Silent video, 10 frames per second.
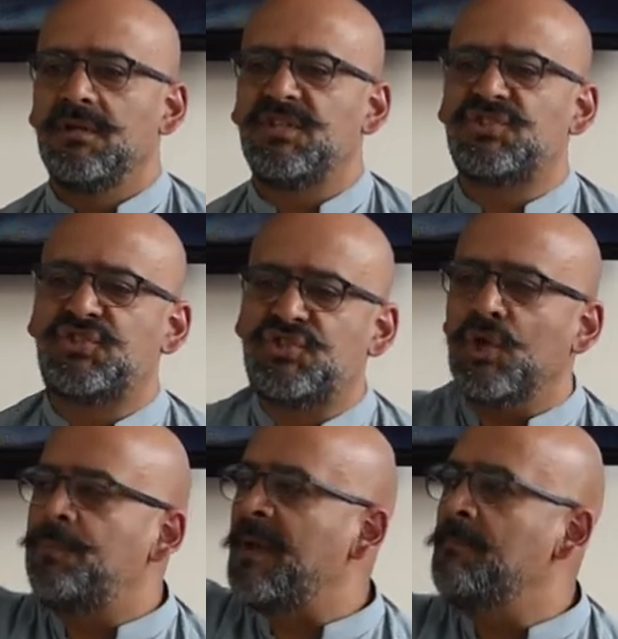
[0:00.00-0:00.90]
this
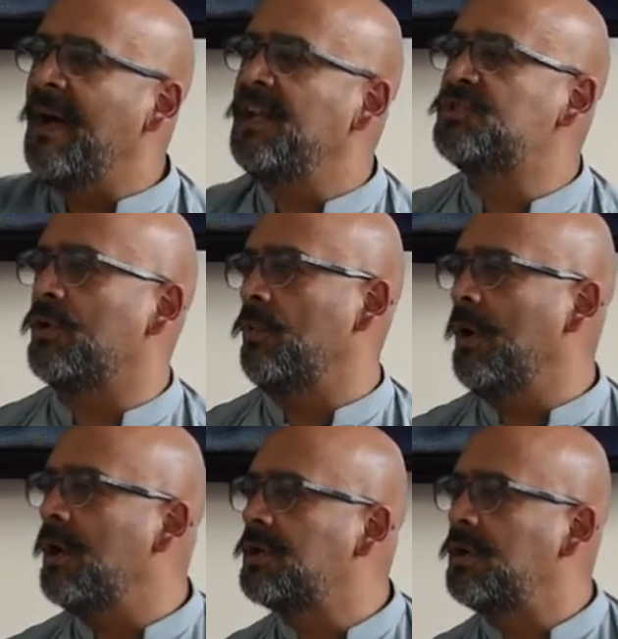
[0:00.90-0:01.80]
stupid manager at
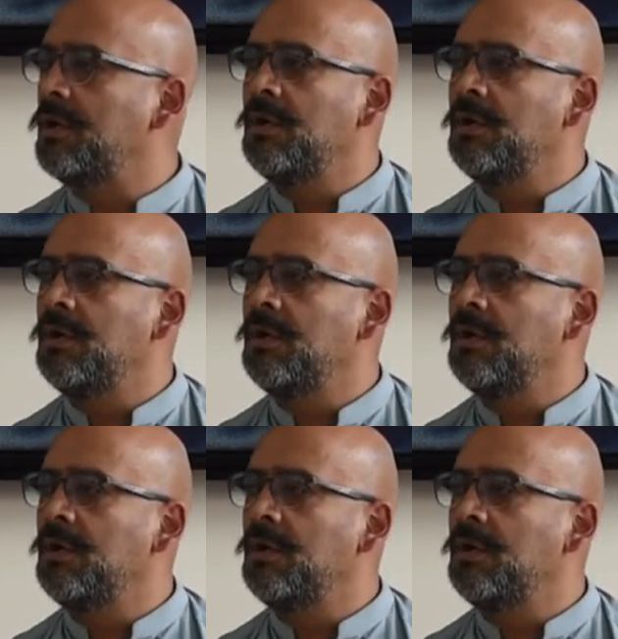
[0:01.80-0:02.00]
work.